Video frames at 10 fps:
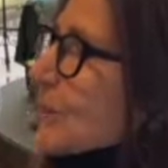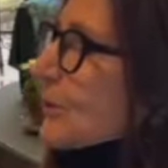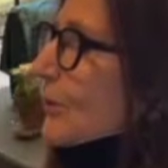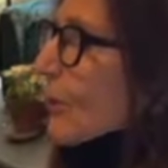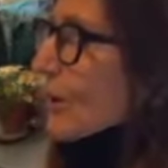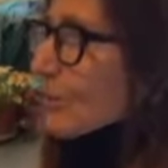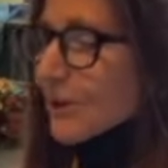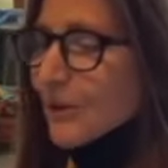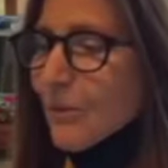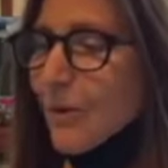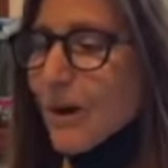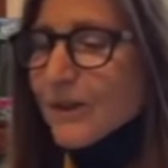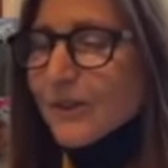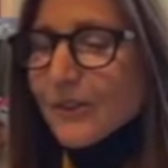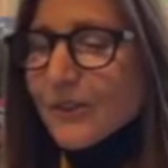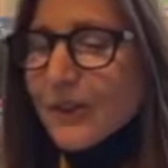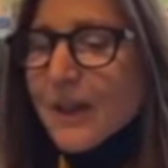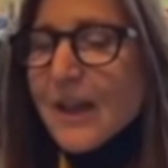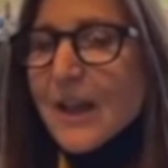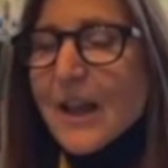absorbed in the waters.
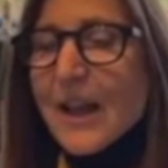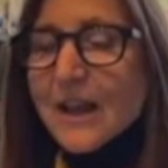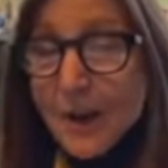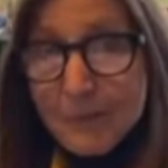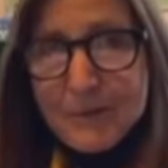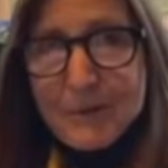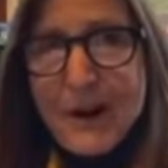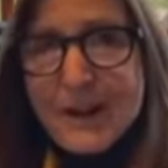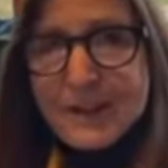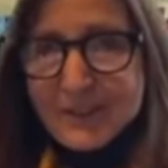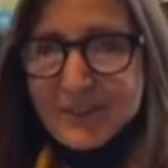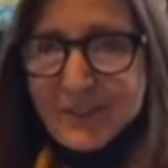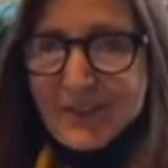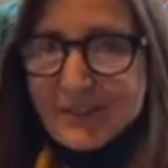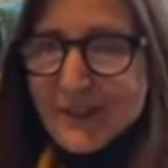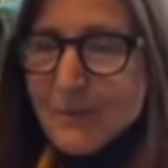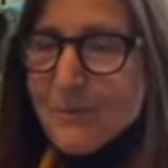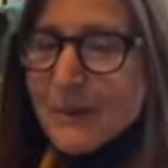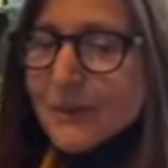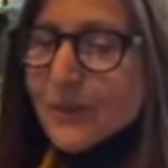And up he rises as in a
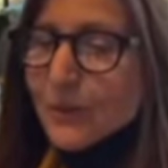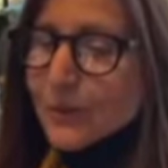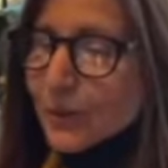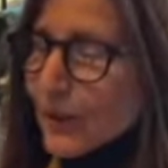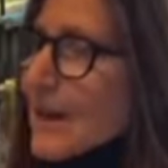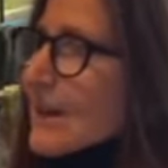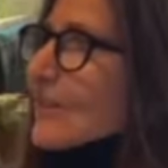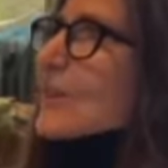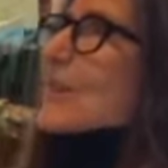mystical trance, and